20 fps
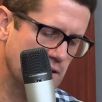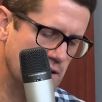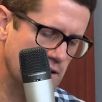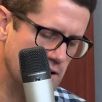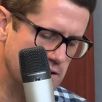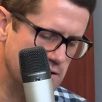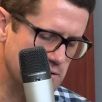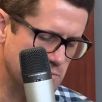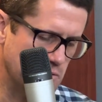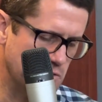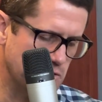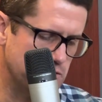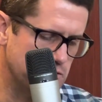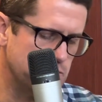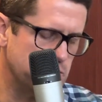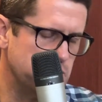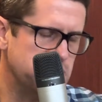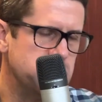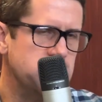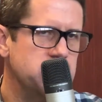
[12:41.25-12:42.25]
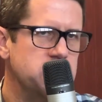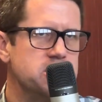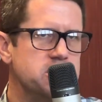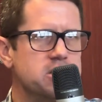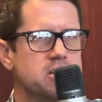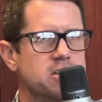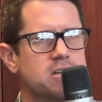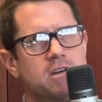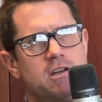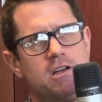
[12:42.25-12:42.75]
as opposed to a
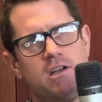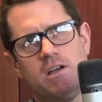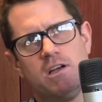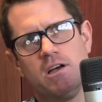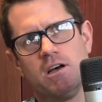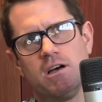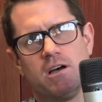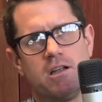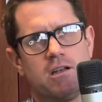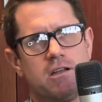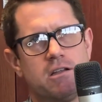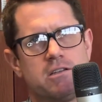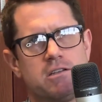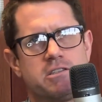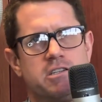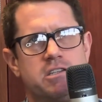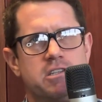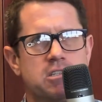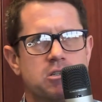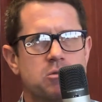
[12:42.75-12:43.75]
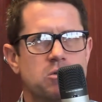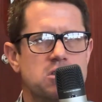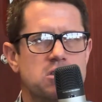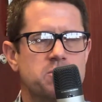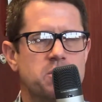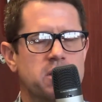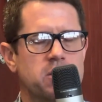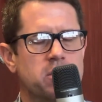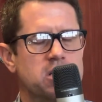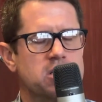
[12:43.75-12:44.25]
teacher will
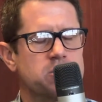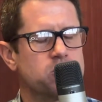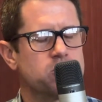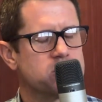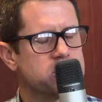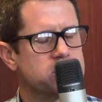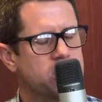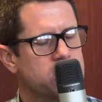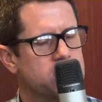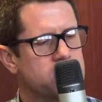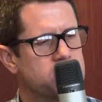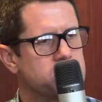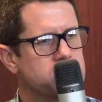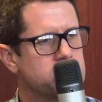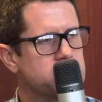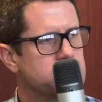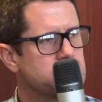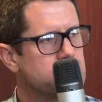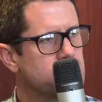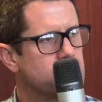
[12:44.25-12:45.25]
spend much more time